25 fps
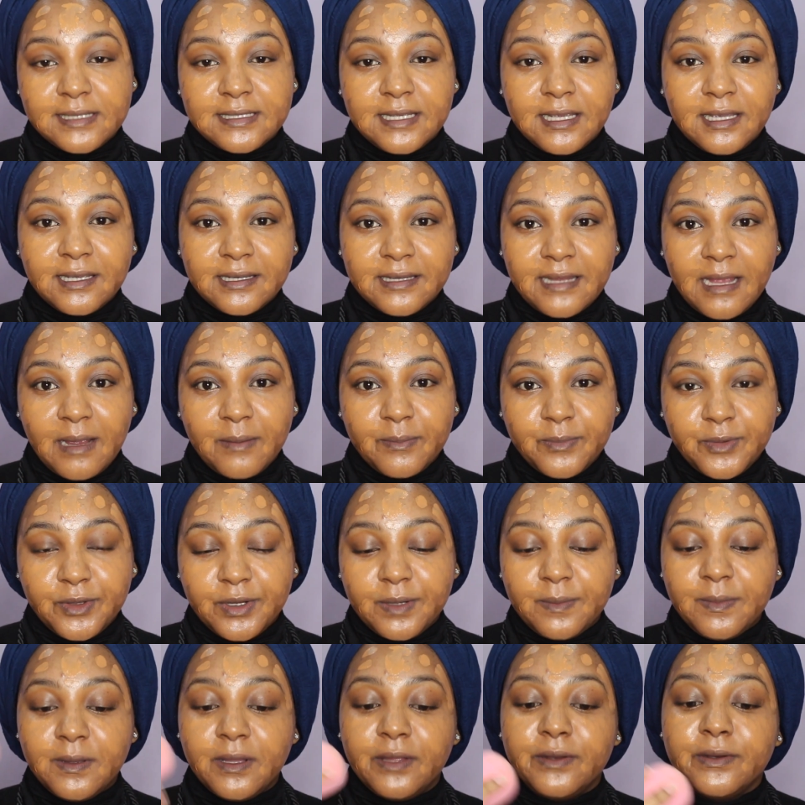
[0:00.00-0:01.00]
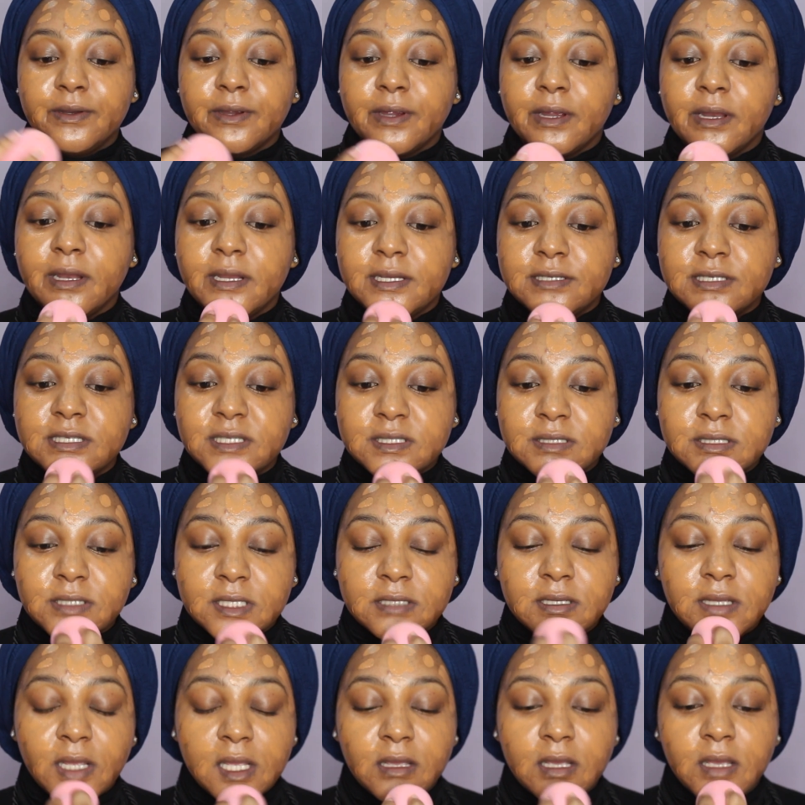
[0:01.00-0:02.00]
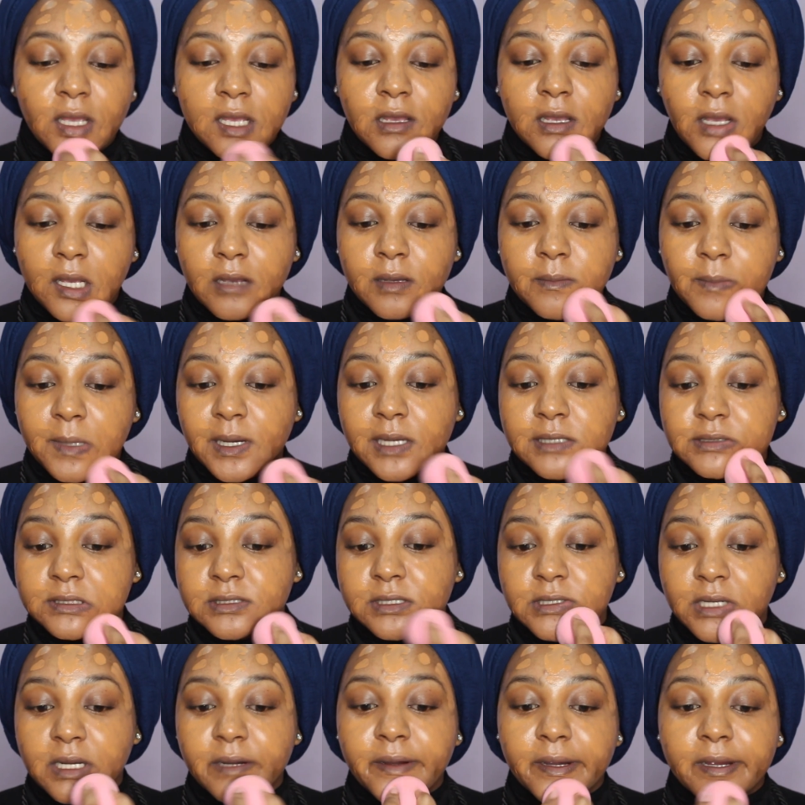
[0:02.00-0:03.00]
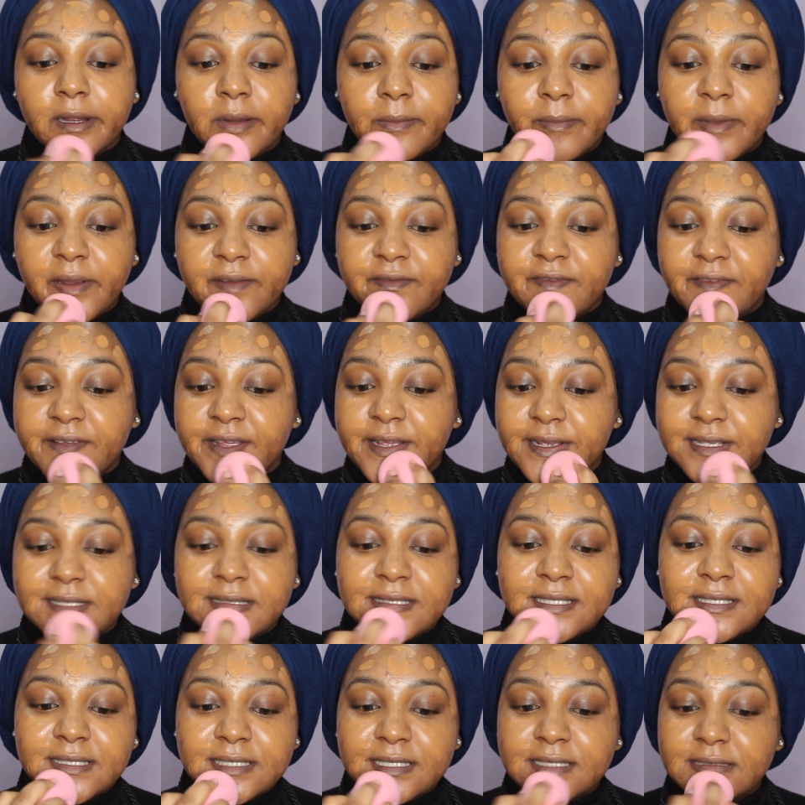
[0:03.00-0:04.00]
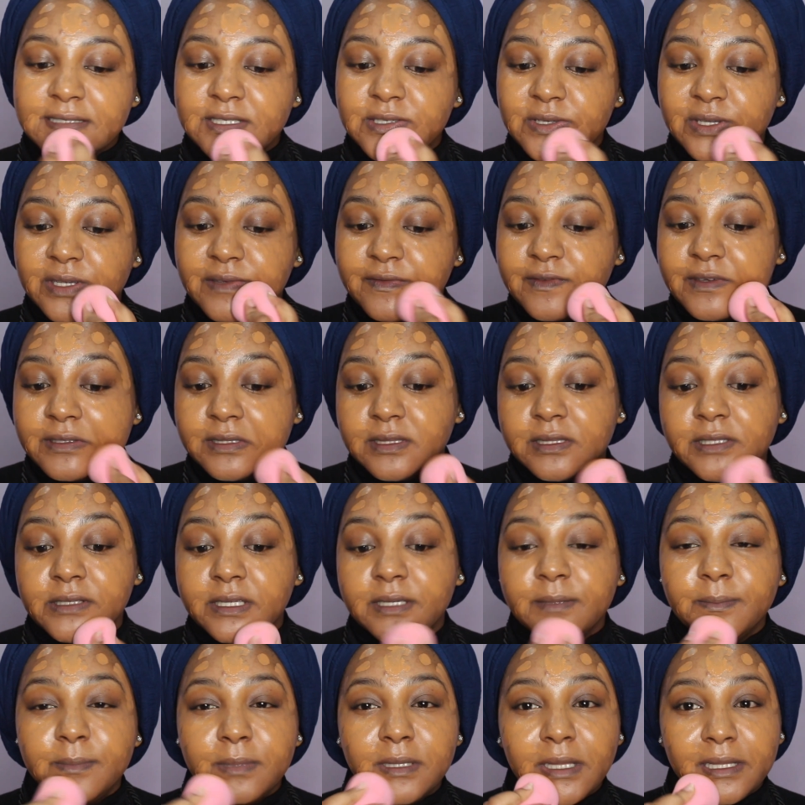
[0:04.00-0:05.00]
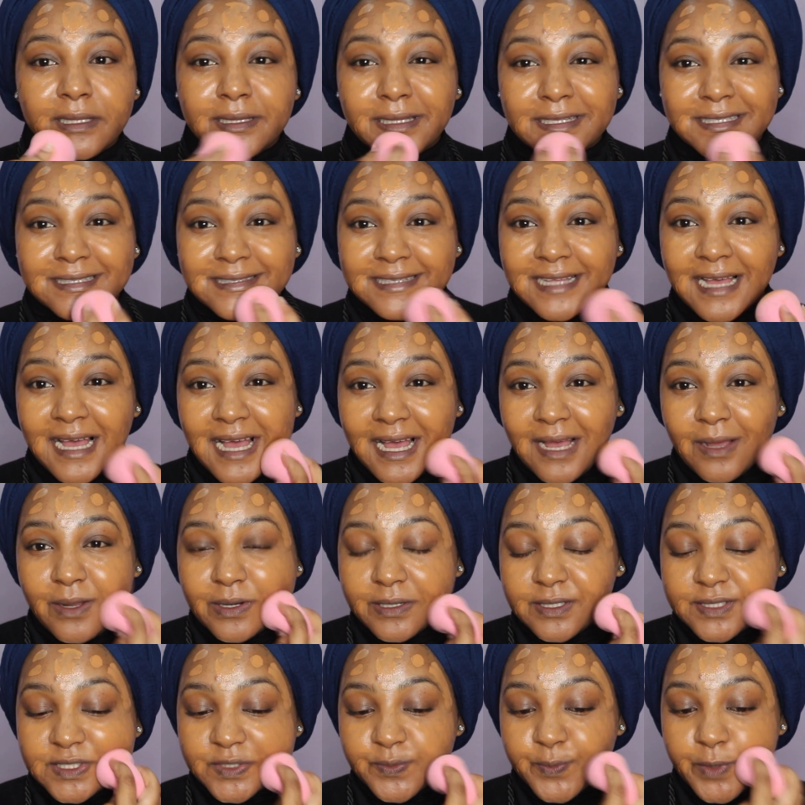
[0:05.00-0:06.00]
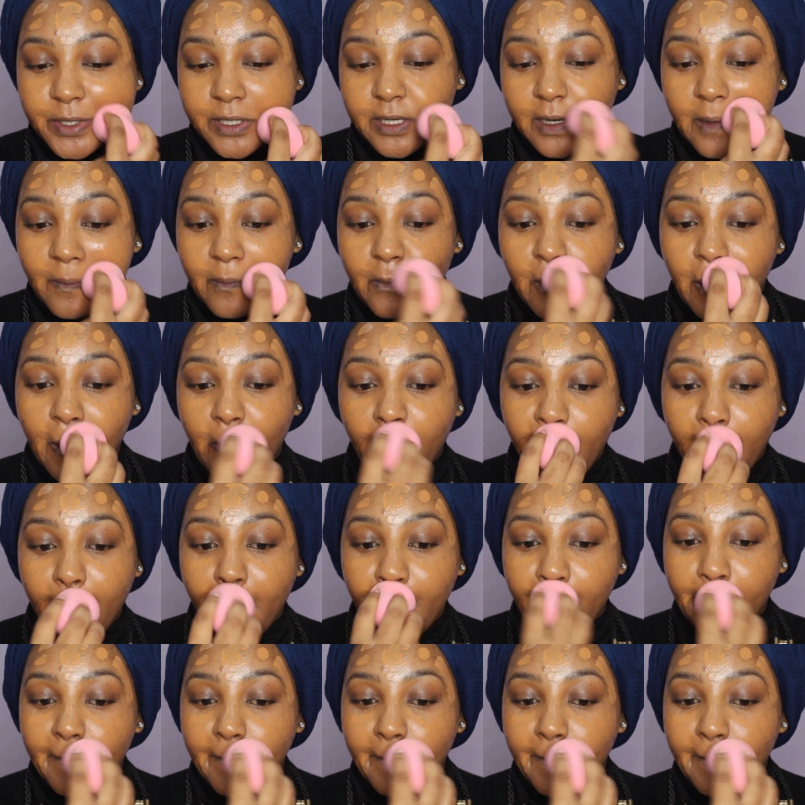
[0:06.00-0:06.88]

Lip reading: I take it down beauty blender and I just bounce it around my face to evenly blend this out and spread it out more.